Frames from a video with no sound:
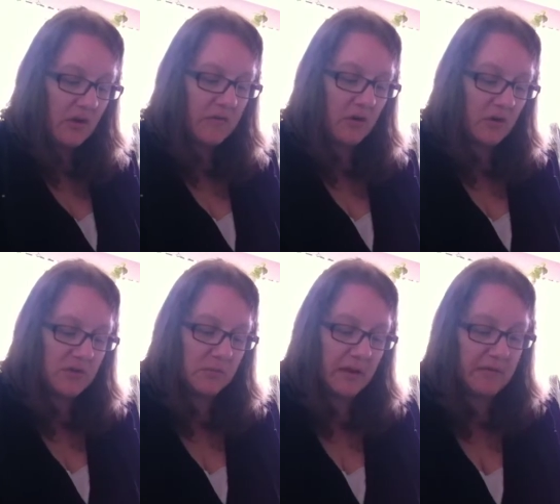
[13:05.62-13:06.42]
for
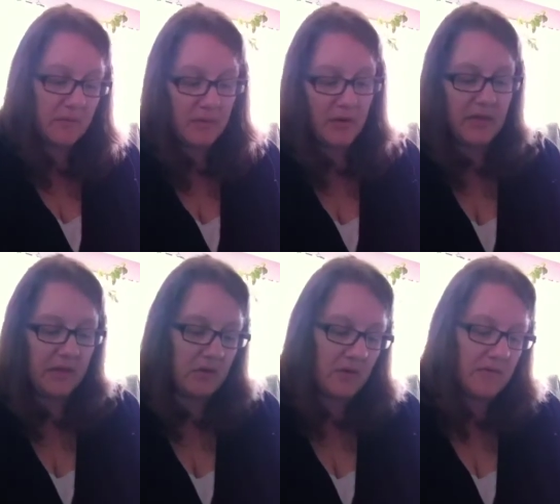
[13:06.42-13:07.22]
girls who play football
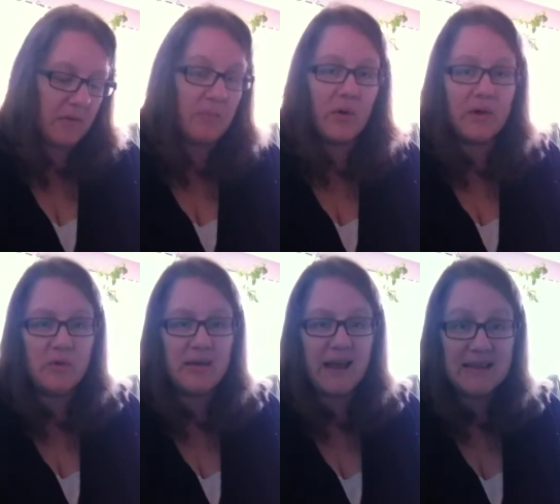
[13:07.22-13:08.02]
than there are for a boy
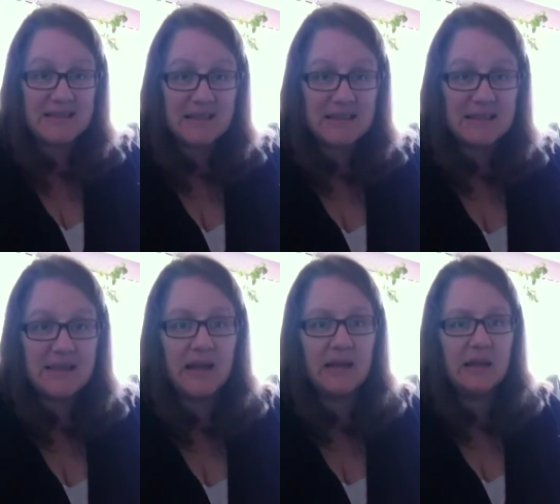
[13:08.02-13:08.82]
who dances?
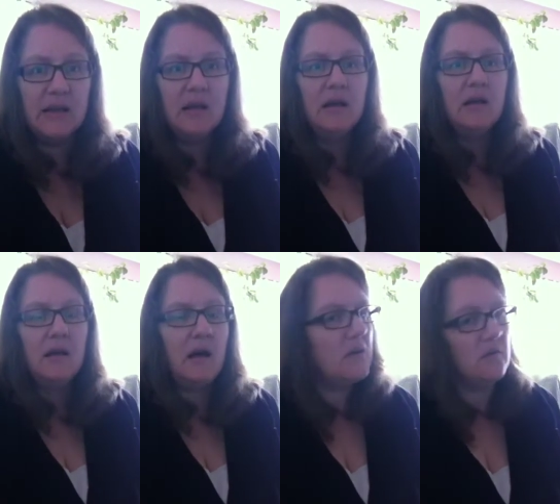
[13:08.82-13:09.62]
And
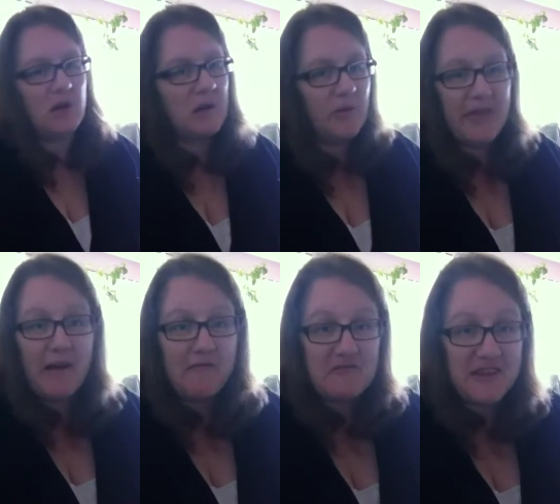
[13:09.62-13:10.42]
I could talk about
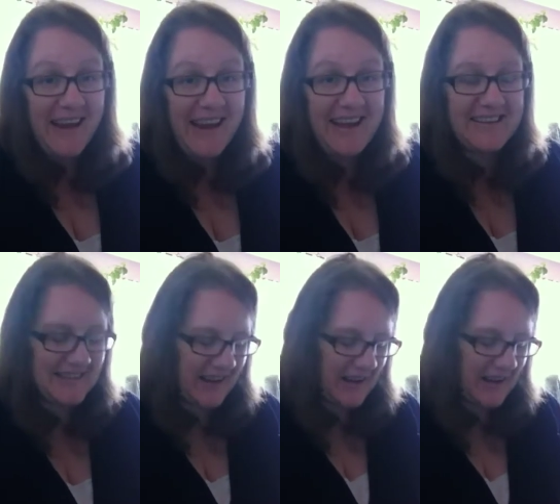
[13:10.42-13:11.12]
that for days.